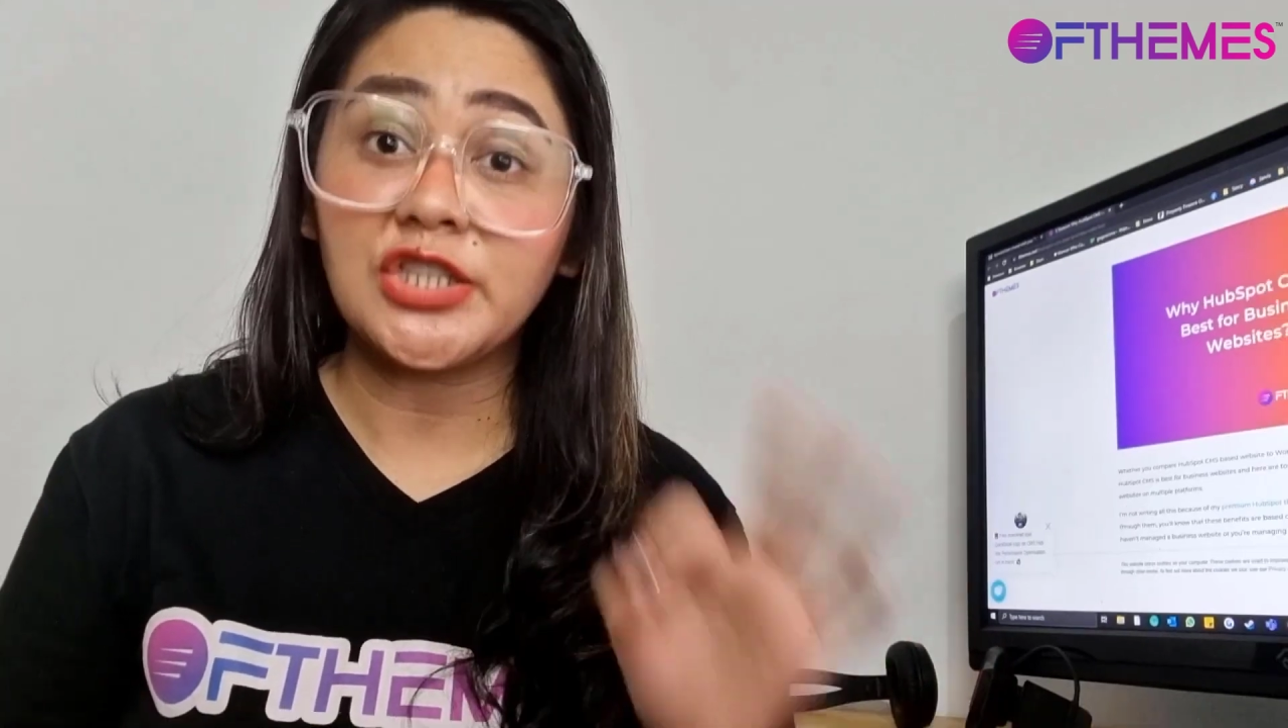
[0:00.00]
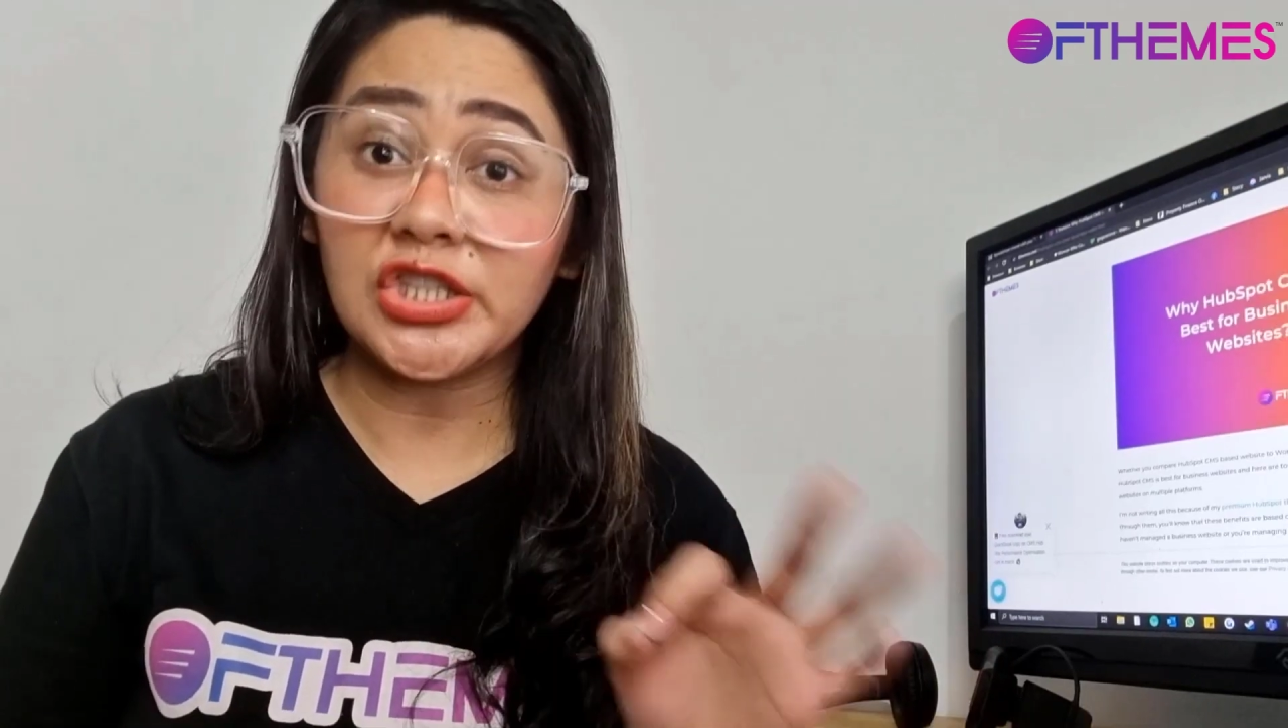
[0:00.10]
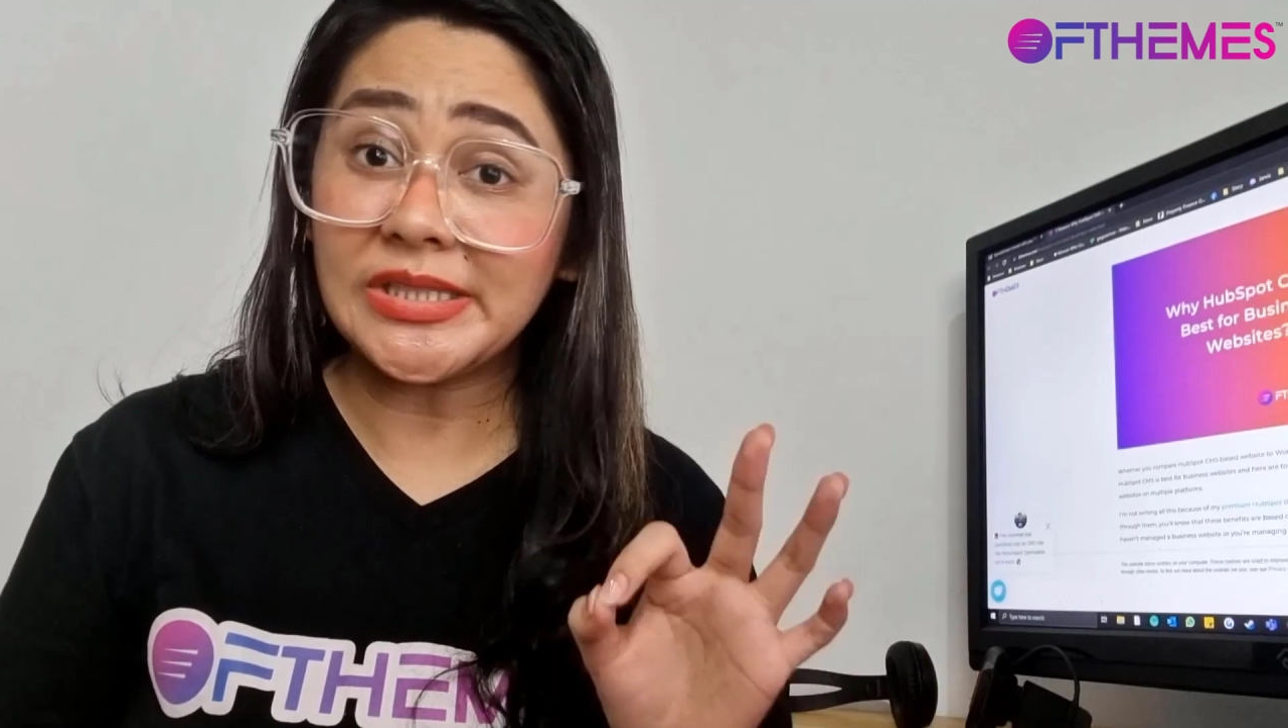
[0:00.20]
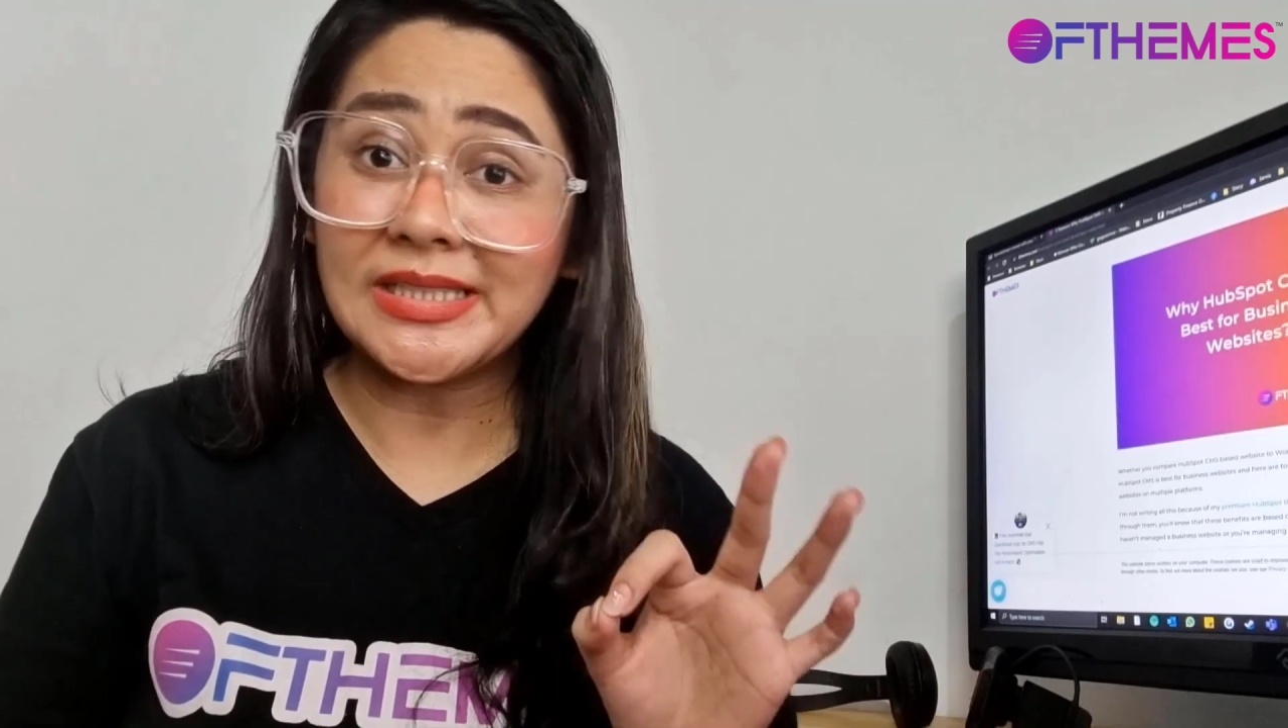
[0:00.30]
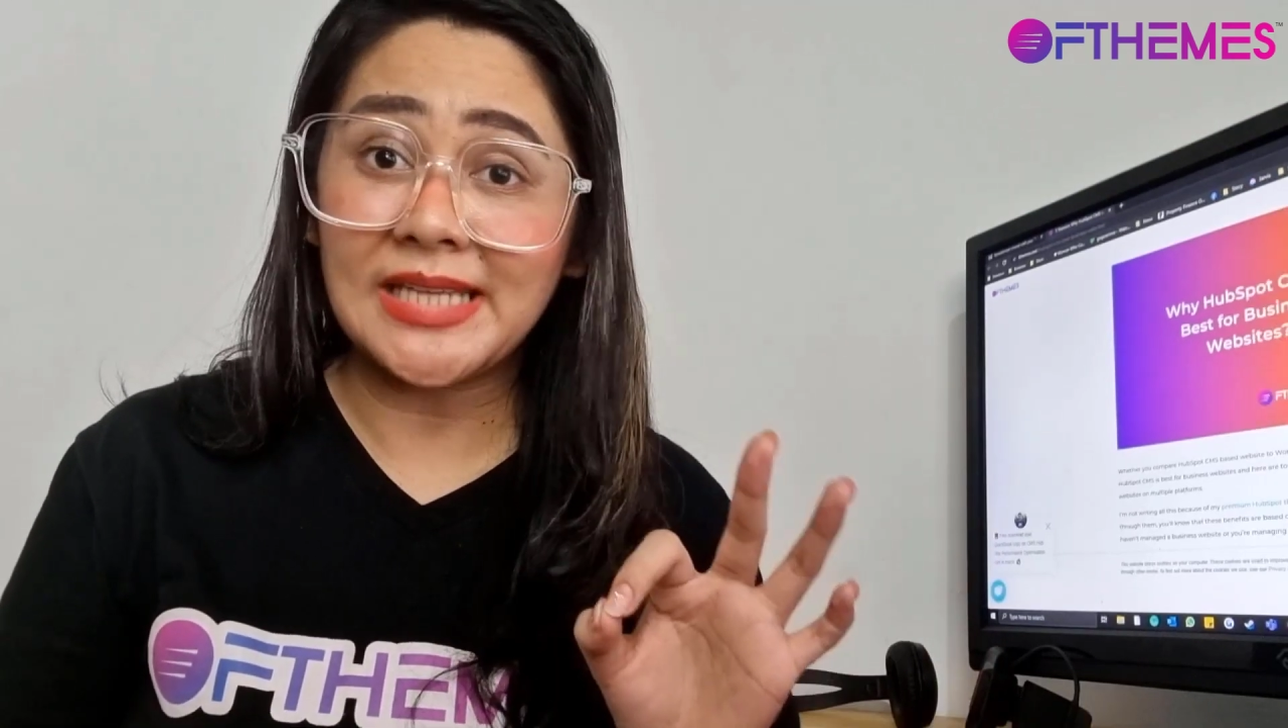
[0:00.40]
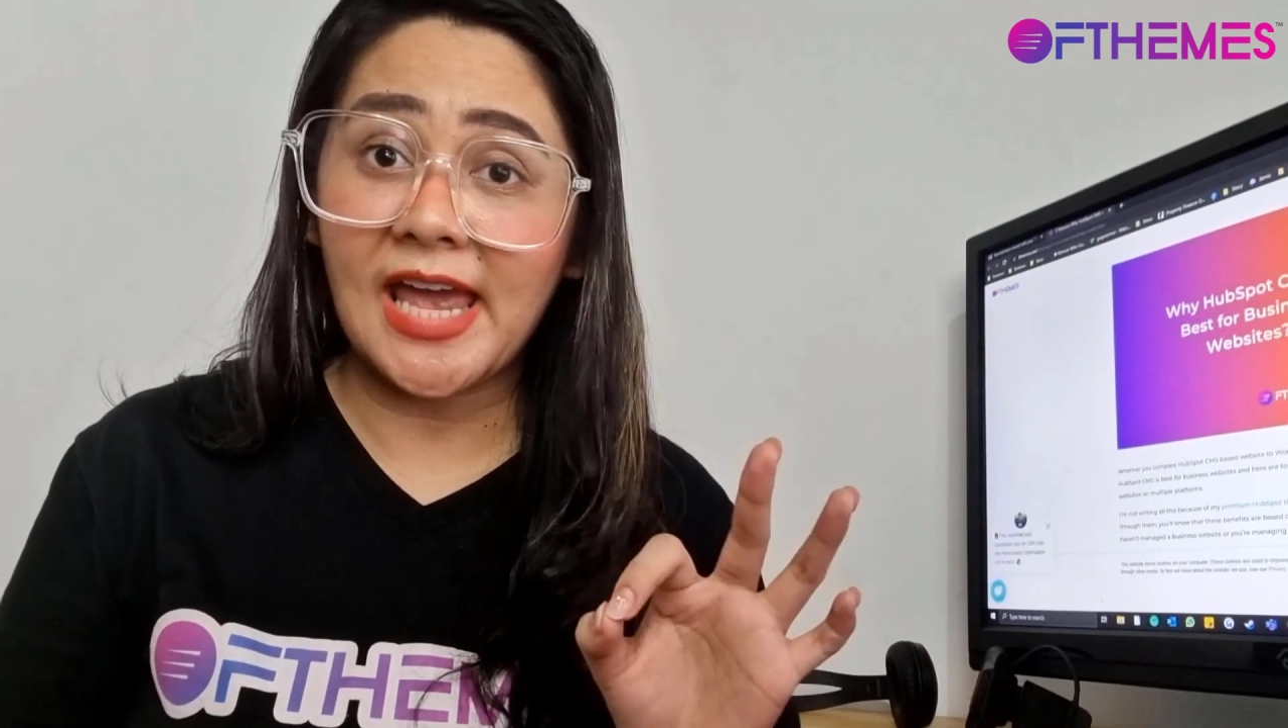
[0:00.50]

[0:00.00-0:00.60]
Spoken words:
just an